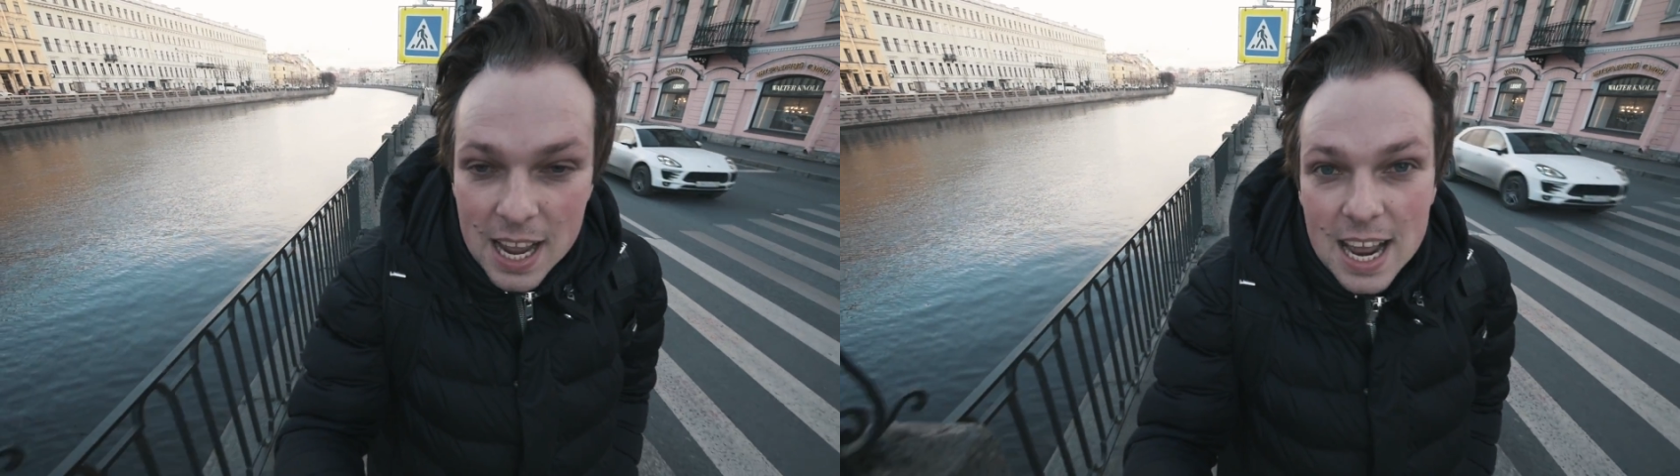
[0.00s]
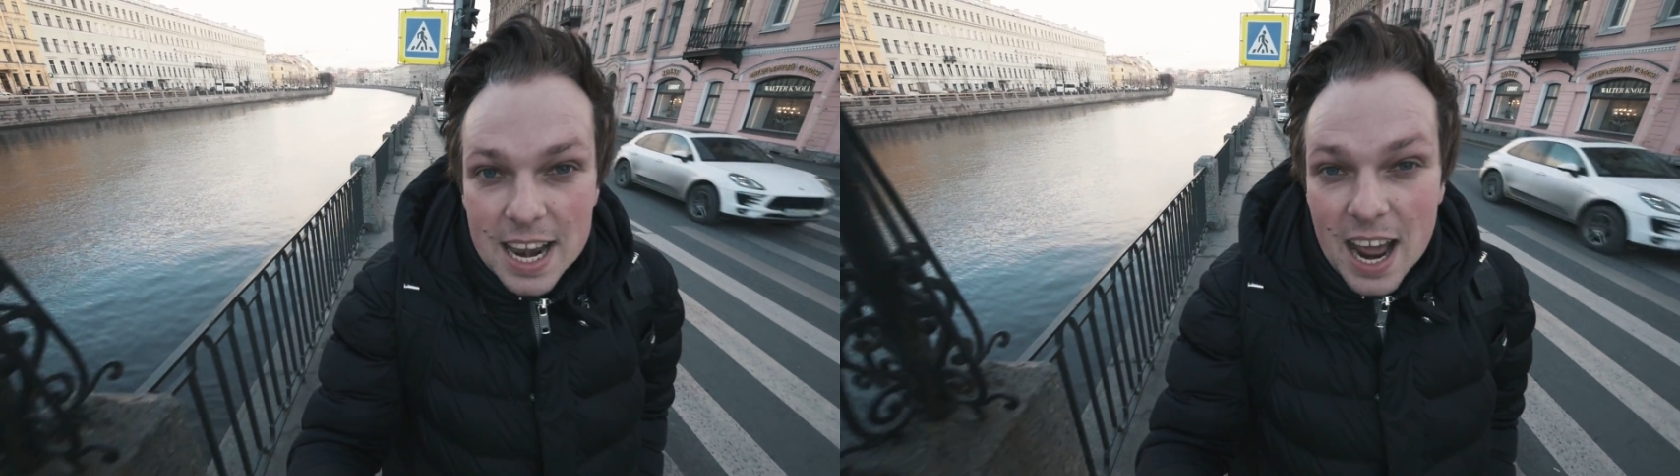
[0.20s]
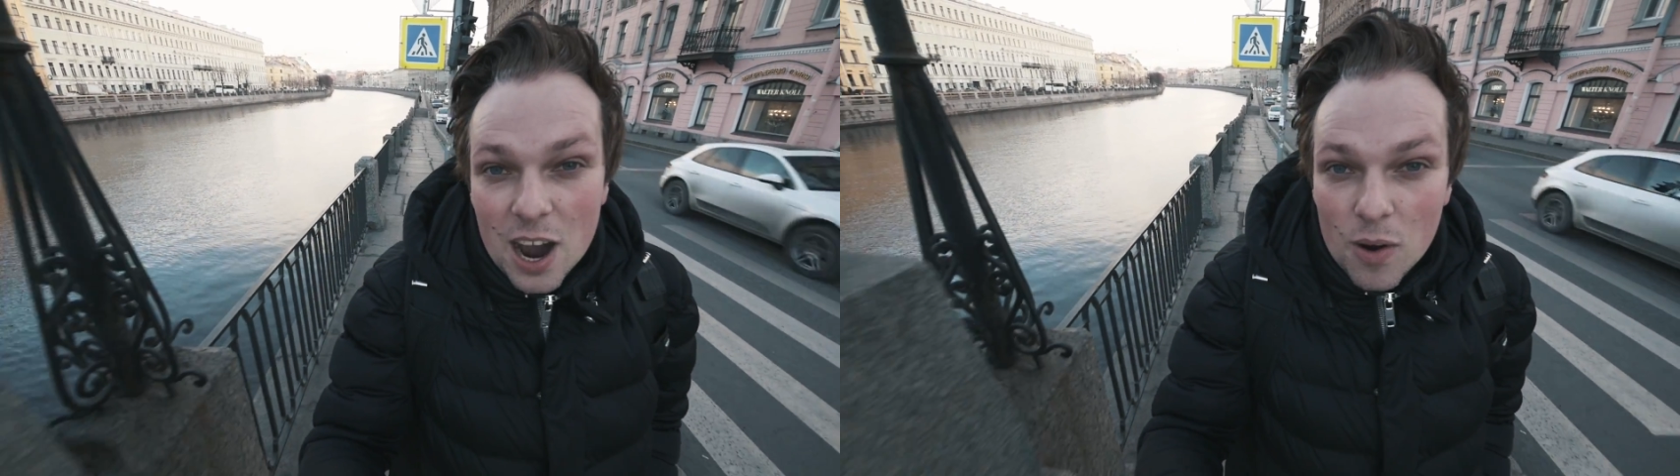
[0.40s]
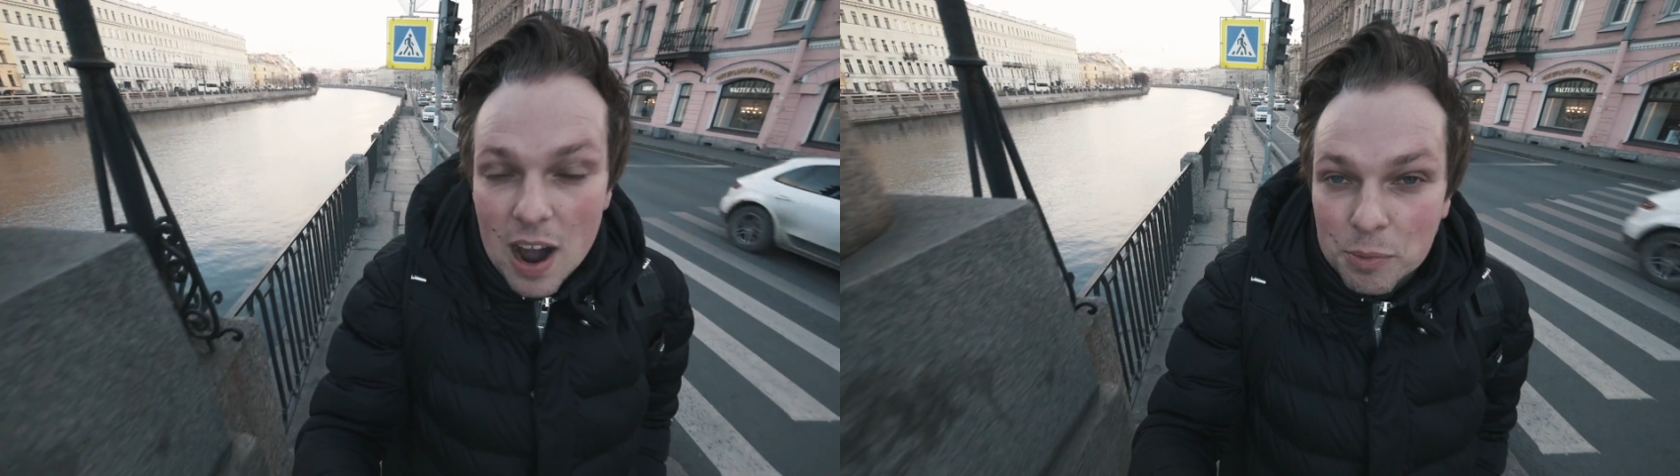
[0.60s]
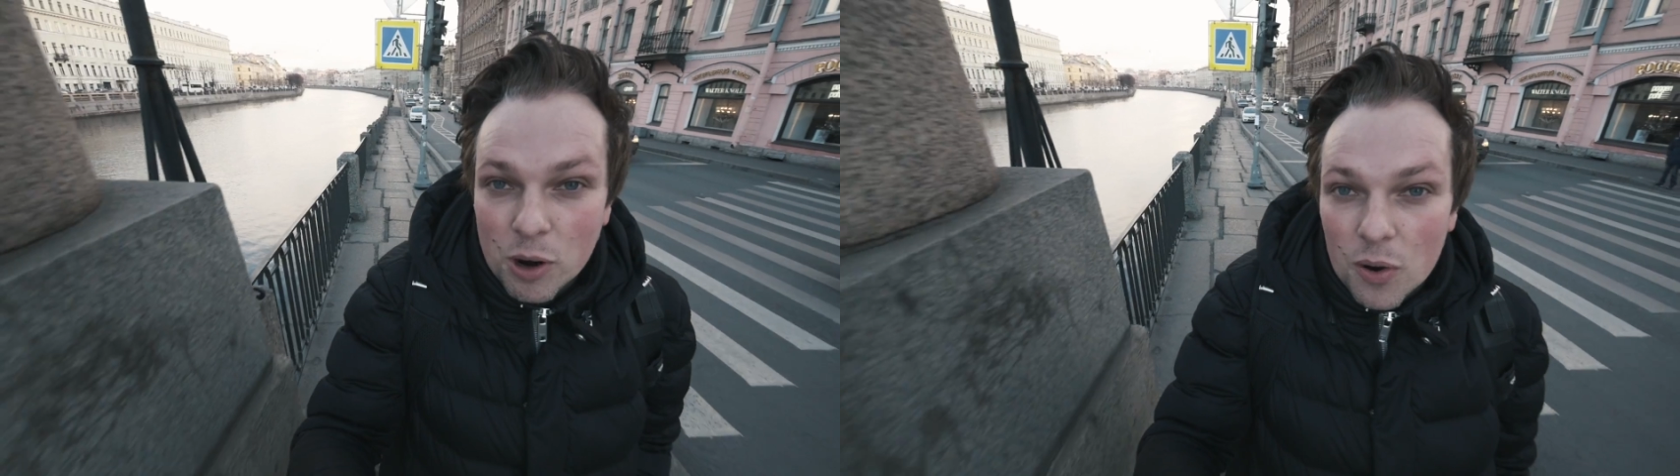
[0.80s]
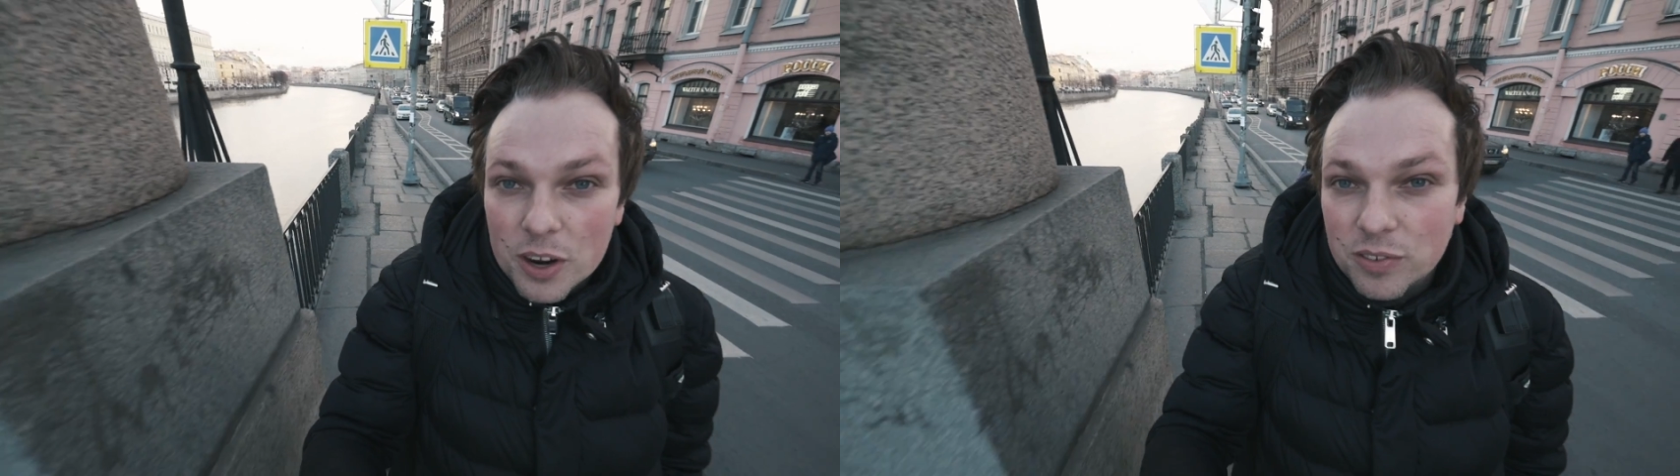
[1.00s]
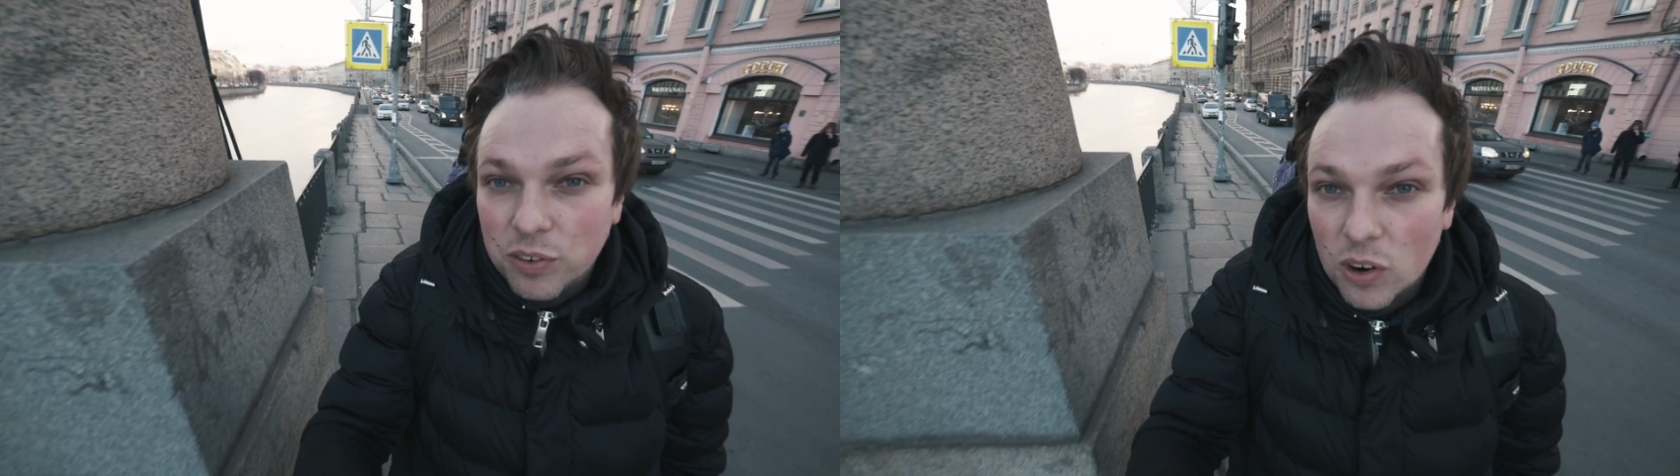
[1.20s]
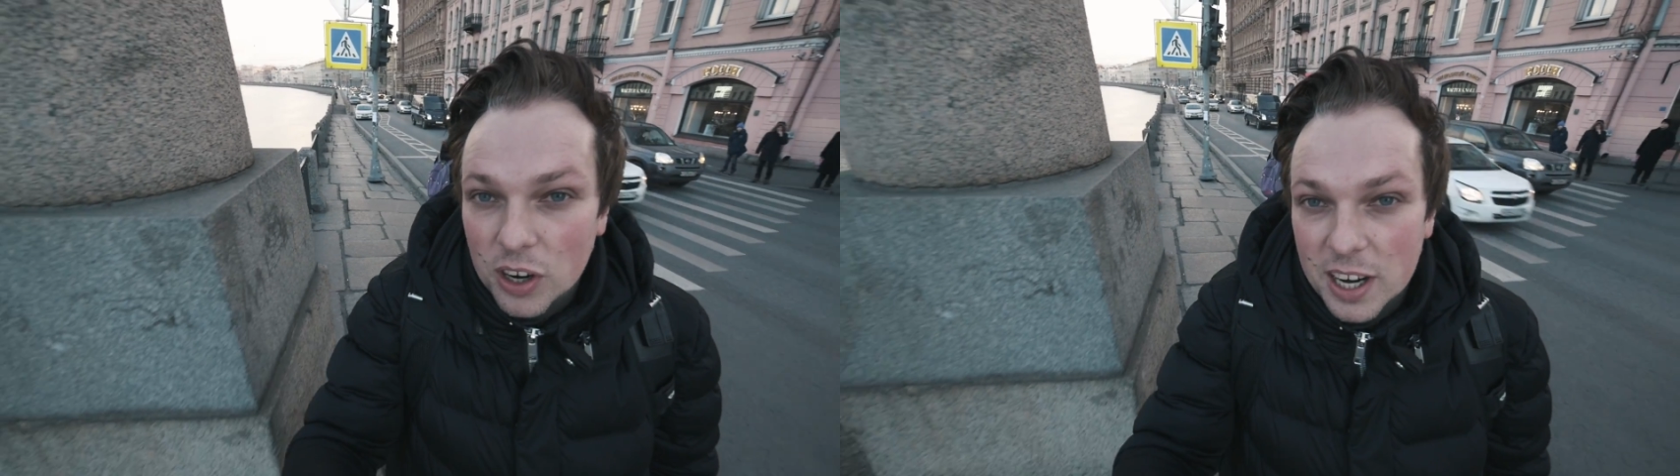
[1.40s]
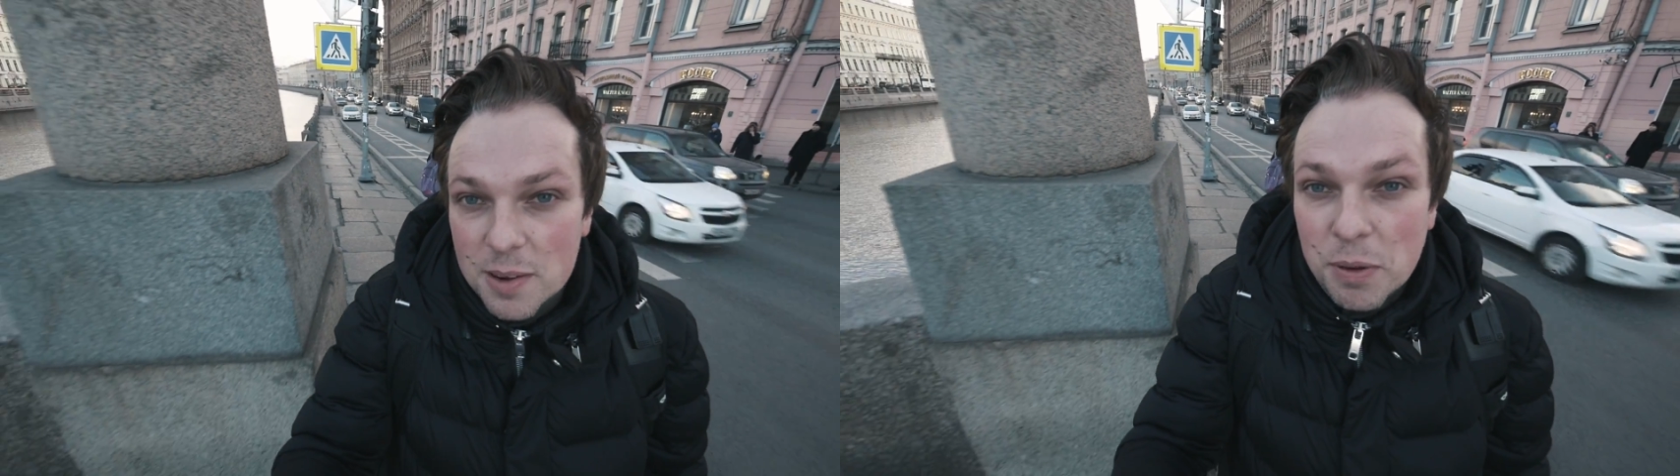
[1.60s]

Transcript: and now I'm going for a